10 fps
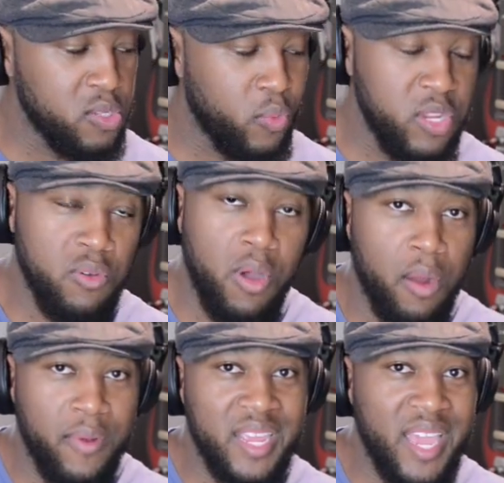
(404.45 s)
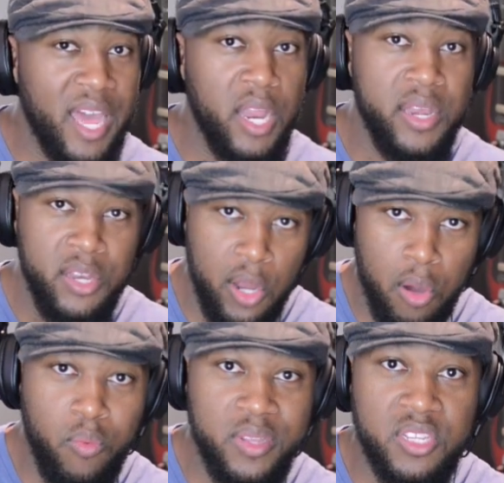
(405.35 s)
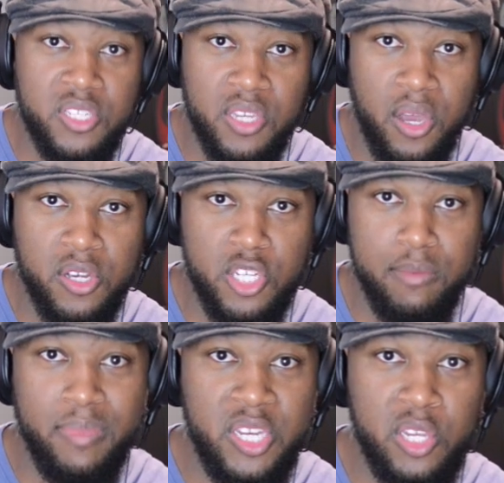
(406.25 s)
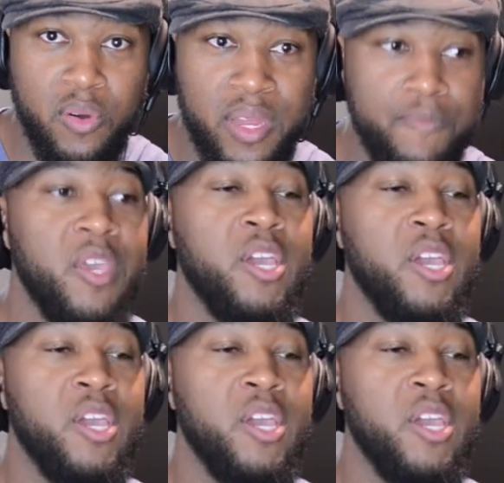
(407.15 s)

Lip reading: when you already kind of know what the song should be doing,